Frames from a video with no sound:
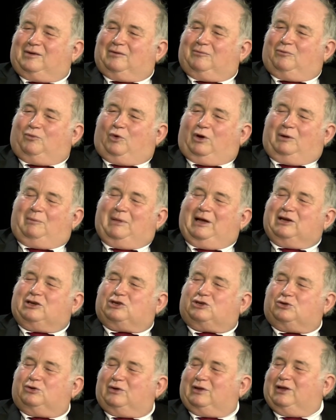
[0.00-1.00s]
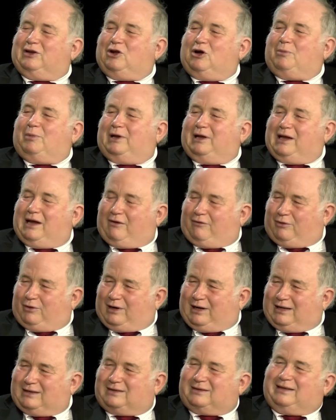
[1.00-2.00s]
want to make sure that nobody ever
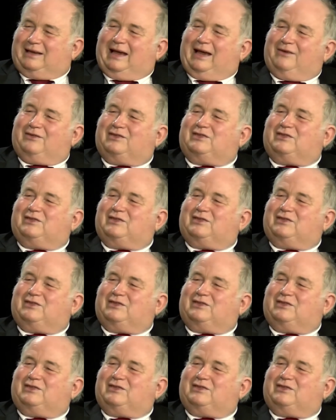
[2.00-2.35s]
gets to have